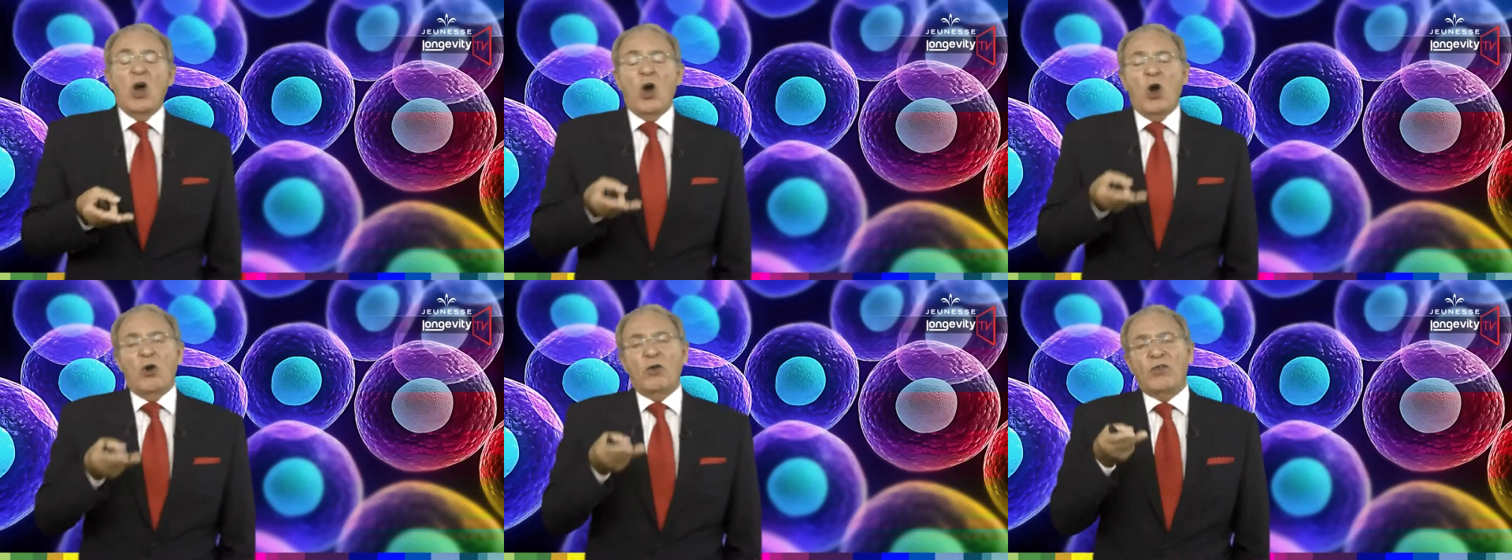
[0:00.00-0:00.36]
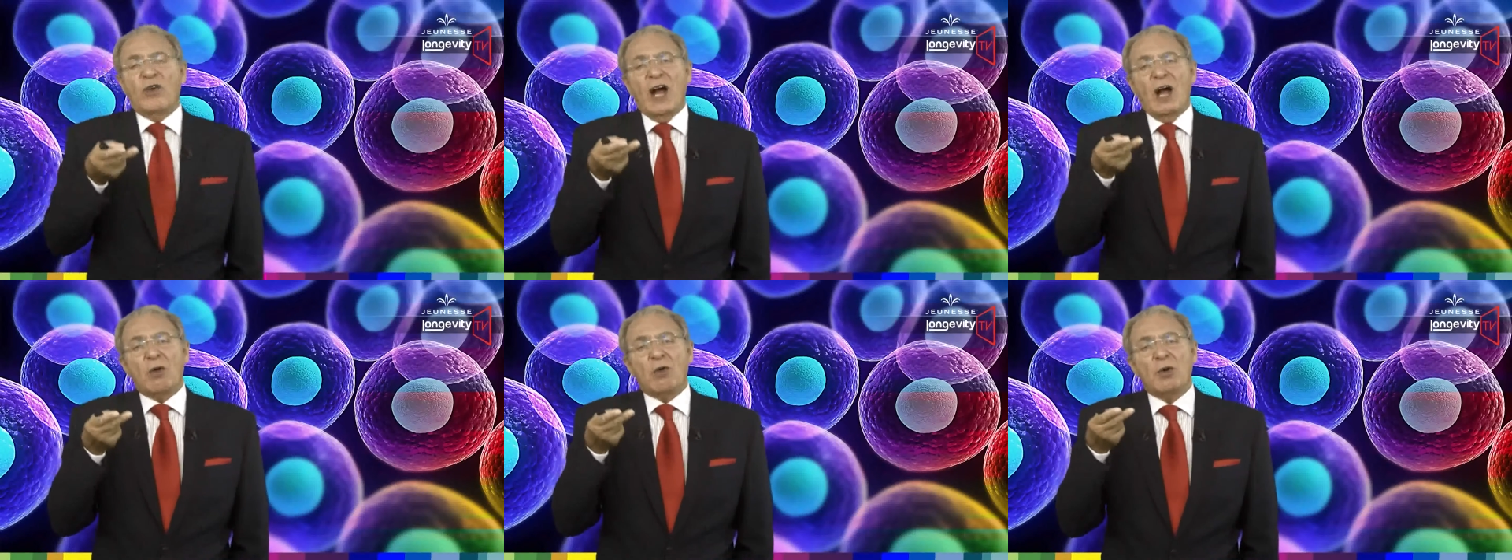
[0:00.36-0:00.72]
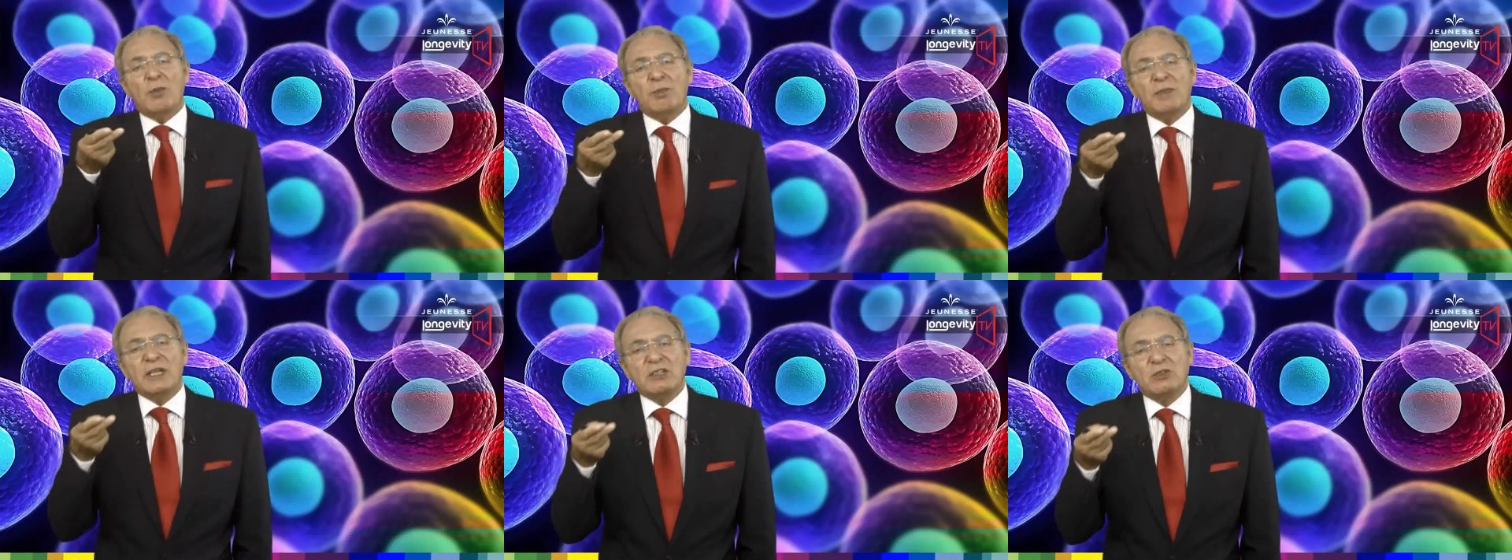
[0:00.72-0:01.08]
of our
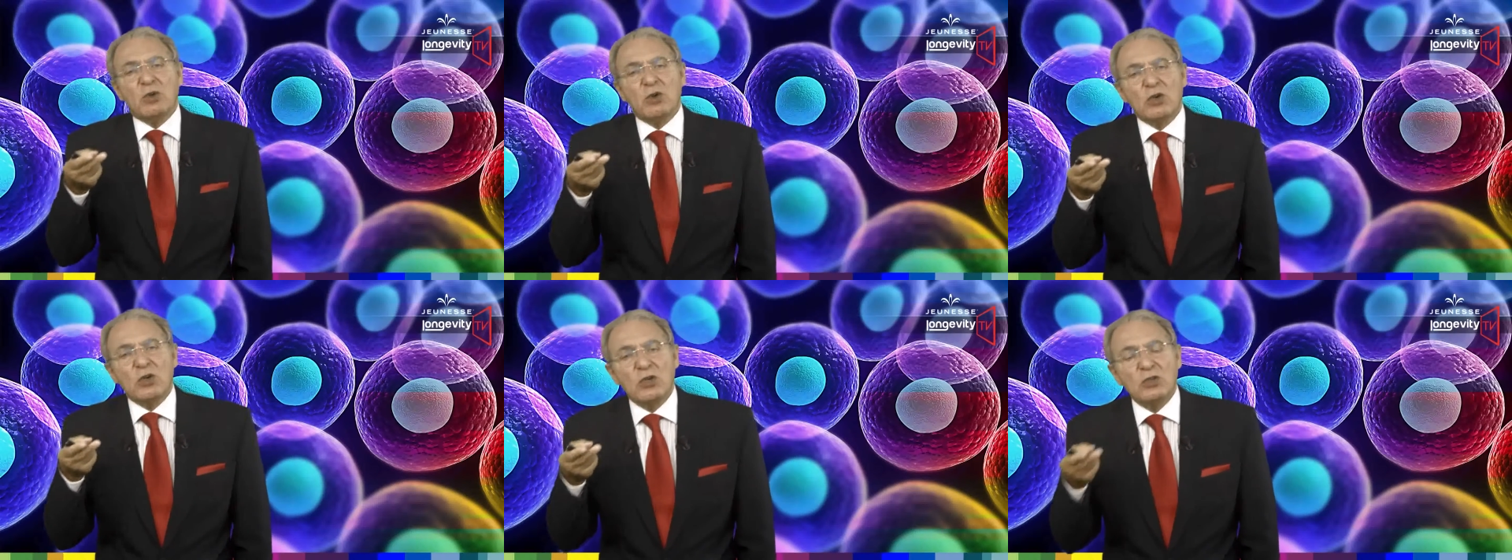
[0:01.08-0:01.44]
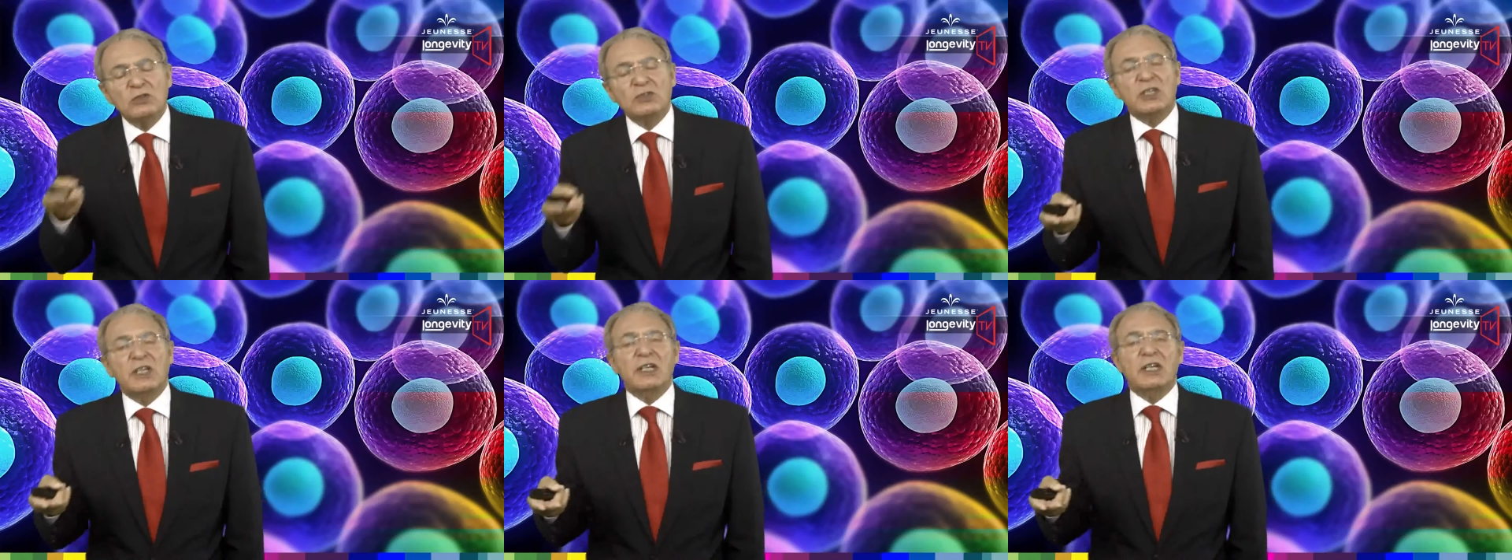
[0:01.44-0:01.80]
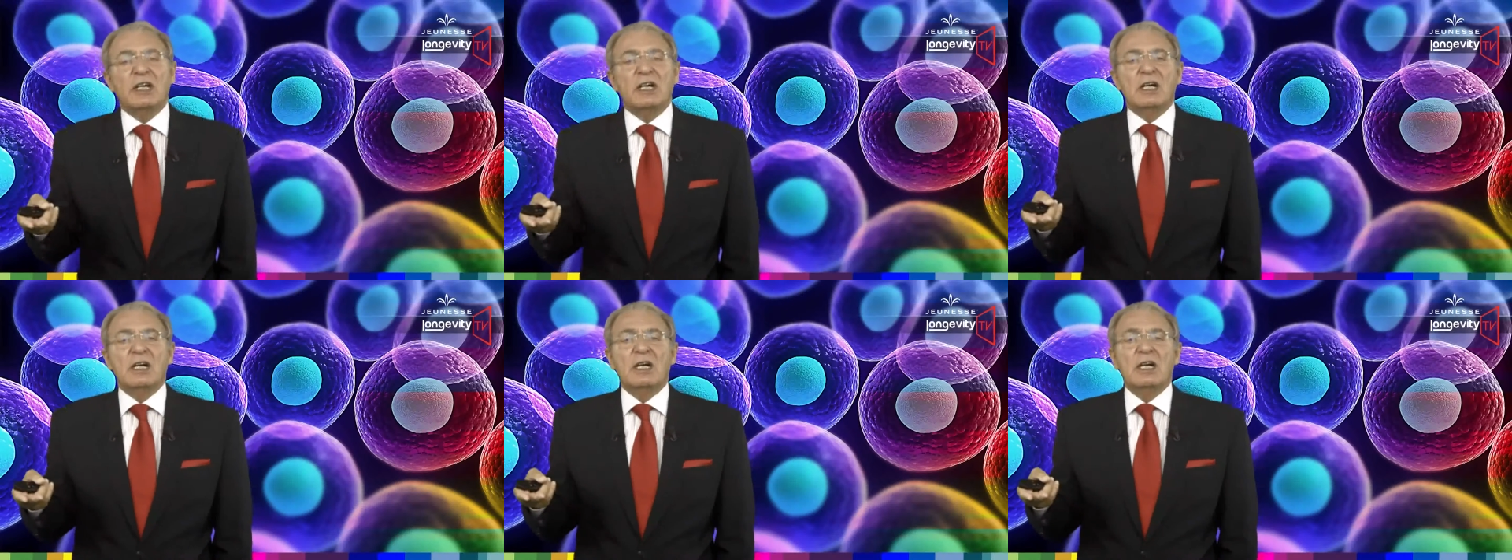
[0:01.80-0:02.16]

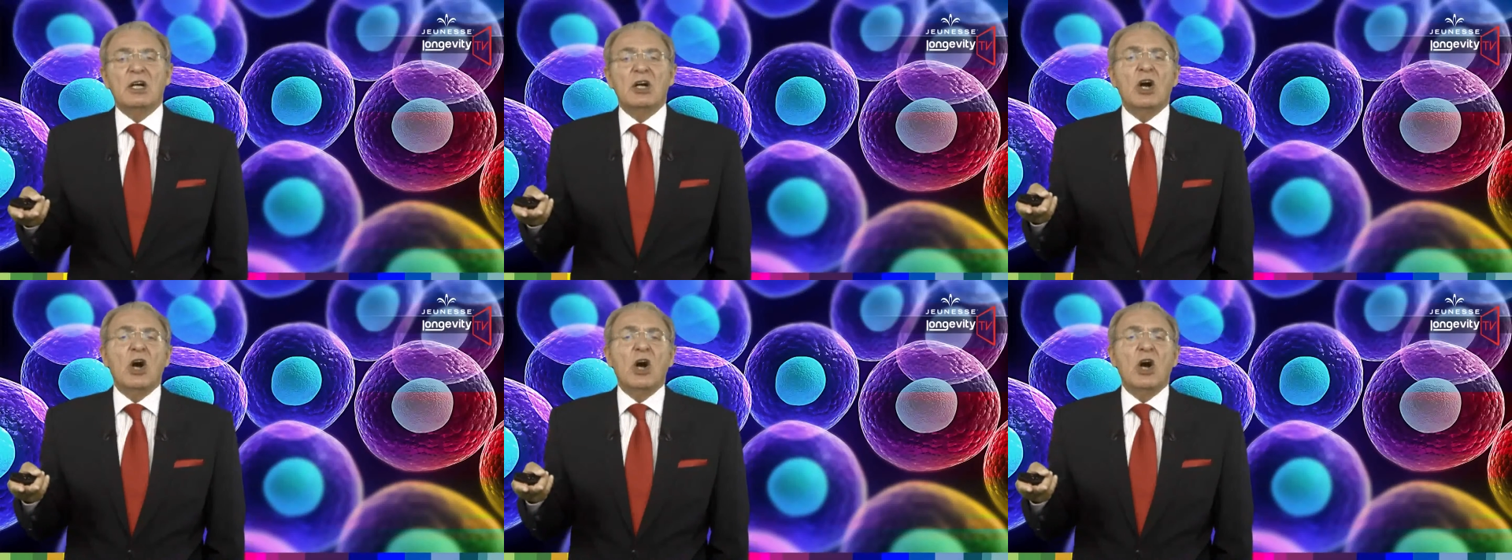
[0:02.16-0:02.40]
mitochondria,